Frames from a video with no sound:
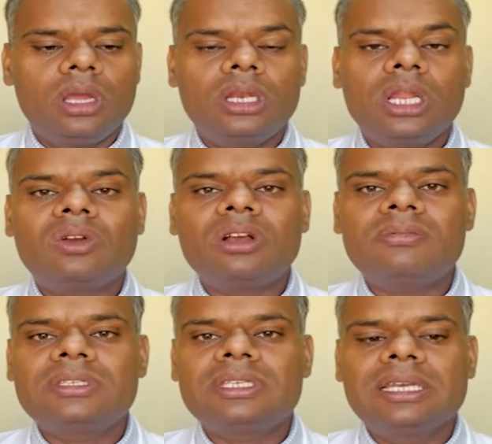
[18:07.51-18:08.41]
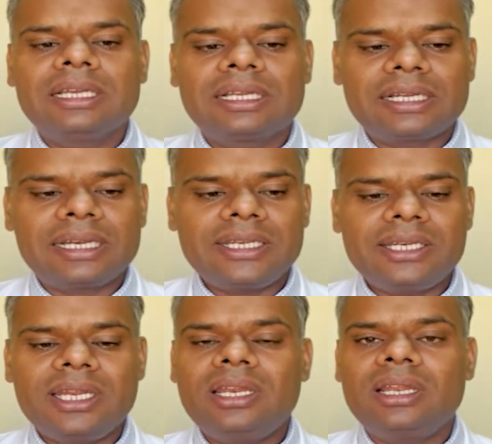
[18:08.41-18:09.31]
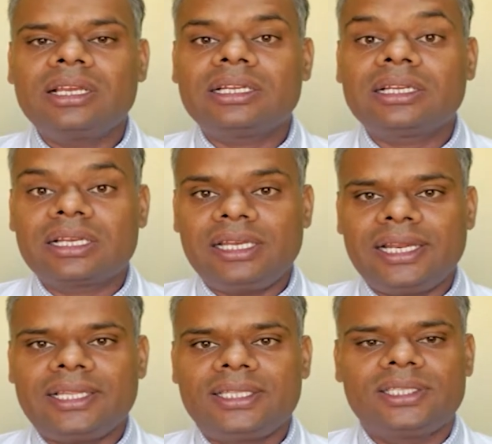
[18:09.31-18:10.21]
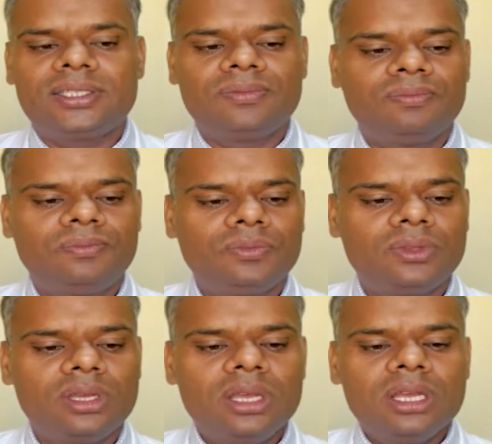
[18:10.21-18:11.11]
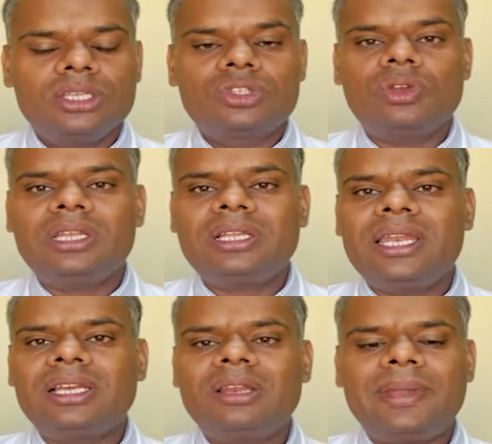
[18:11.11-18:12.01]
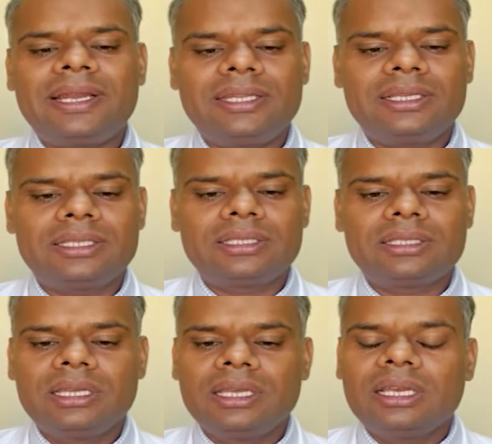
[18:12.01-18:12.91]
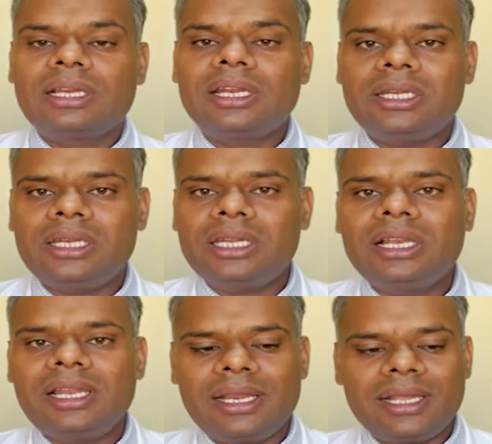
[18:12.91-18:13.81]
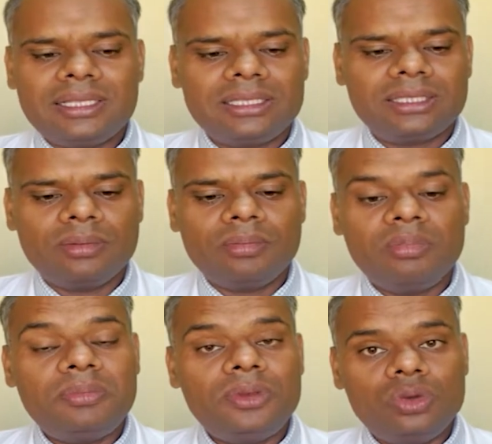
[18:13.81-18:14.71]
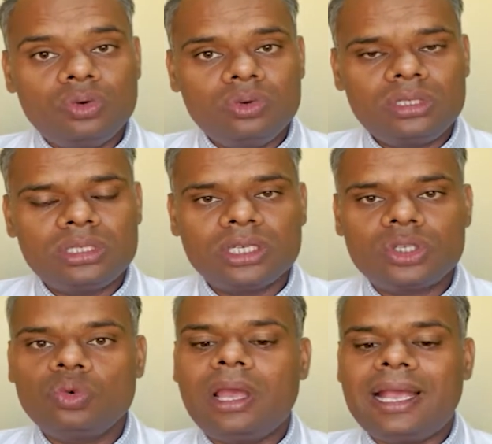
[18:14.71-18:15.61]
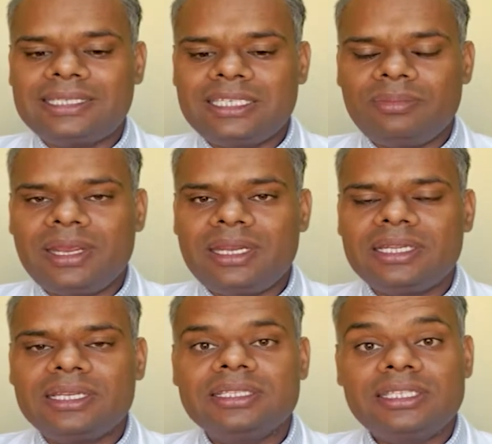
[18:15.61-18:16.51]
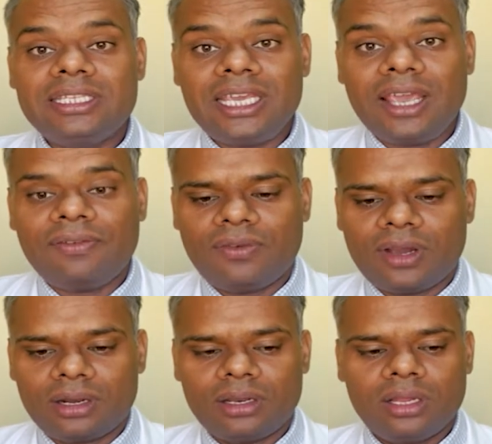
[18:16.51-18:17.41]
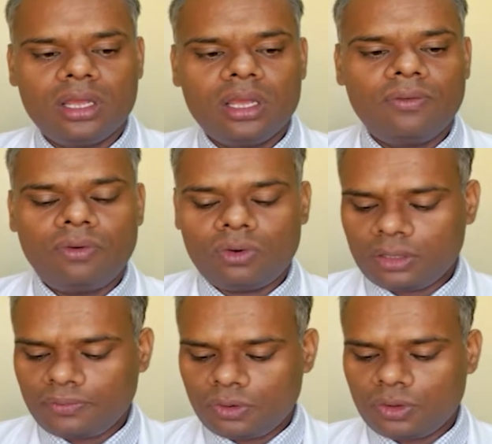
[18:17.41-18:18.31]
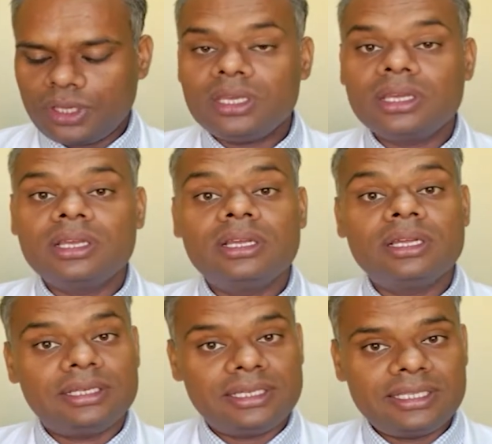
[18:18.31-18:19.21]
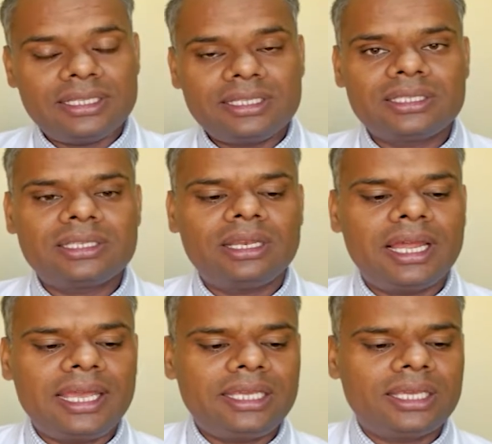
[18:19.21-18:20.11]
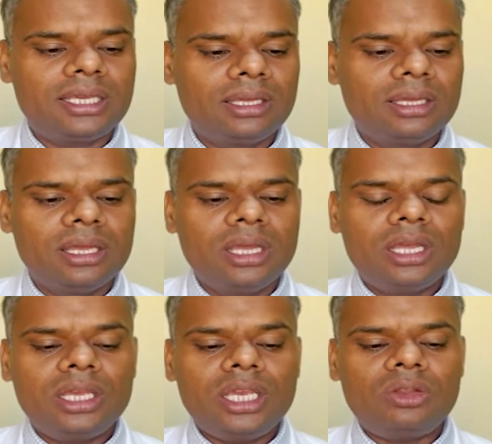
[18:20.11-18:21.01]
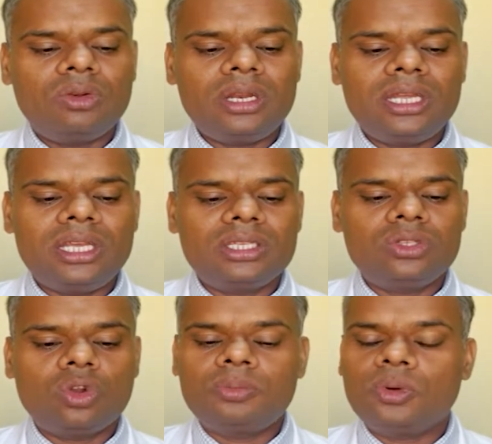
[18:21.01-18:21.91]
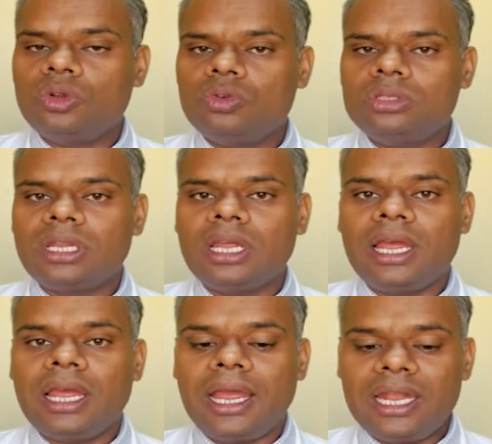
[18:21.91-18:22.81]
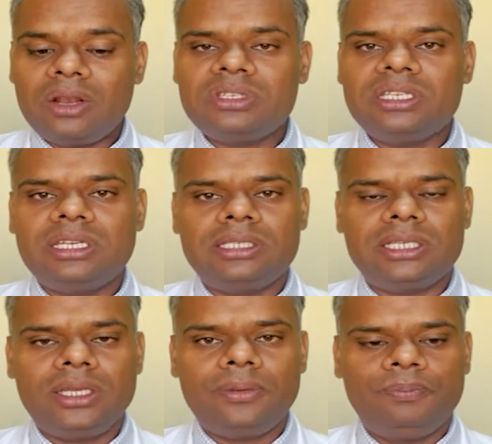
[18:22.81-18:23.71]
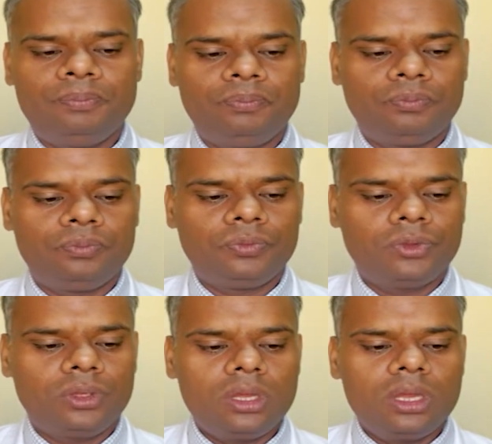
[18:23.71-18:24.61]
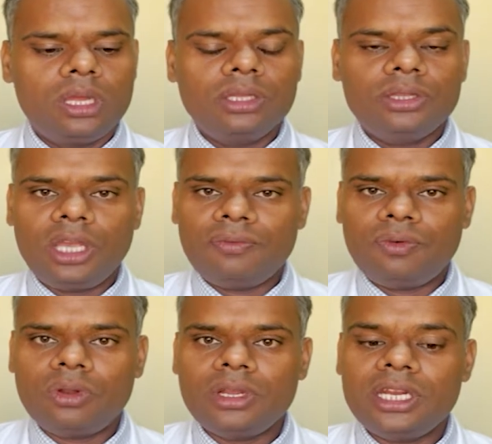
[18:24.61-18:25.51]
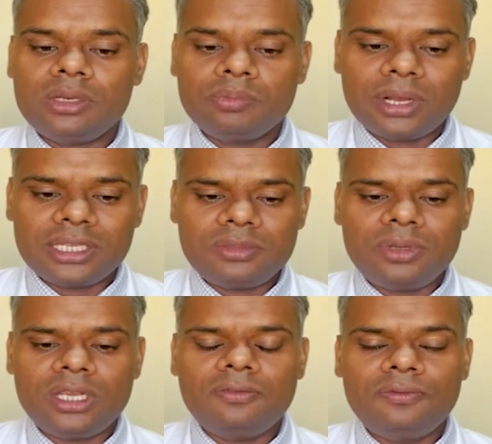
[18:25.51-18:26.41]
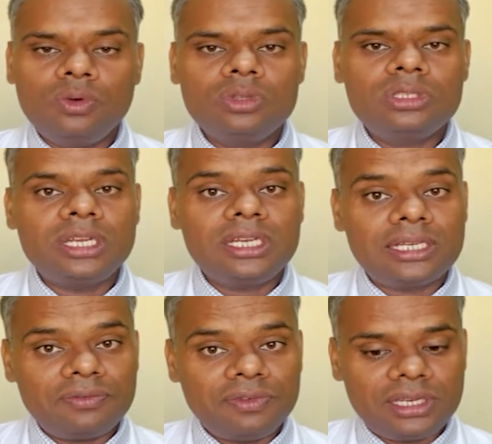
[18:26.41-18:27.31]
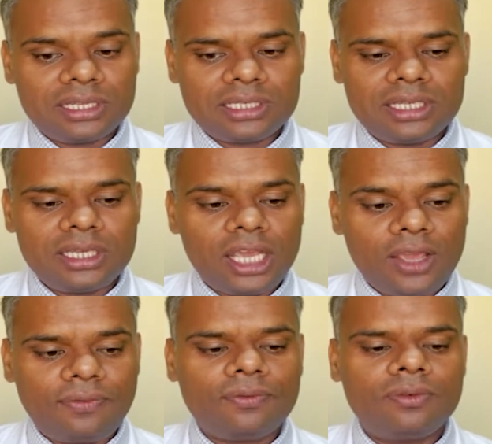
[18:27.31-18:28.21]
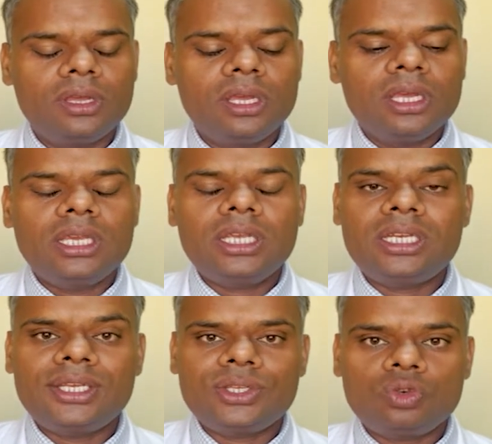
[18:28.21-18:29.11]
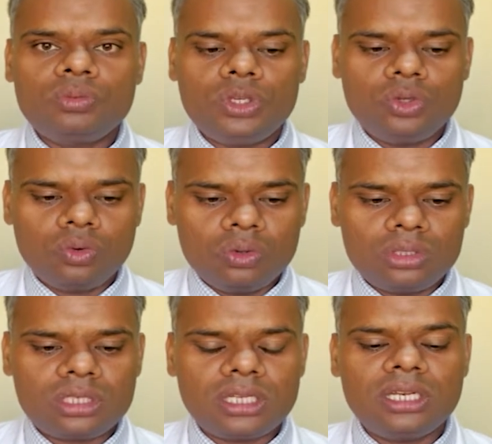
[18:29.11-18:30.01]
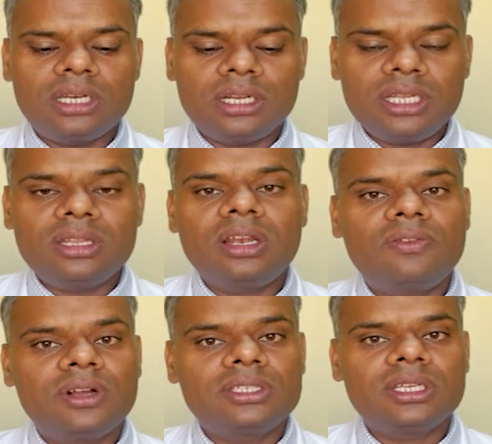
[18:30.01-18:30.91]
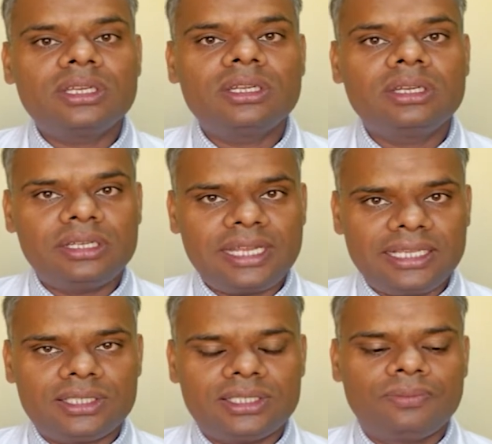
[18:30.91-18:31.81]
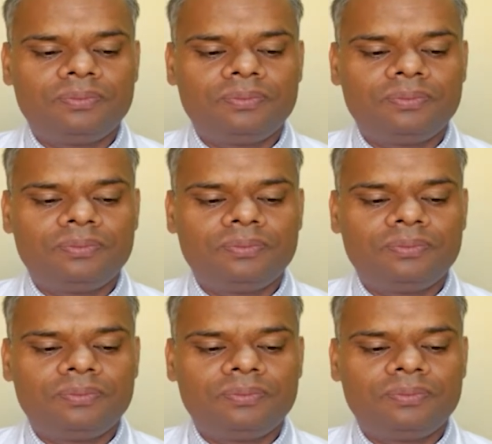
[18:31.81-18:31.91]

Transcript: Now comes creatinine clearance. So in clinical practice, creatinine clearance may be used to estimate GFR for the following reasons, like inulin is not produced endogenously. Therefore, it must be infused intravenously if it is to be used in renal function test.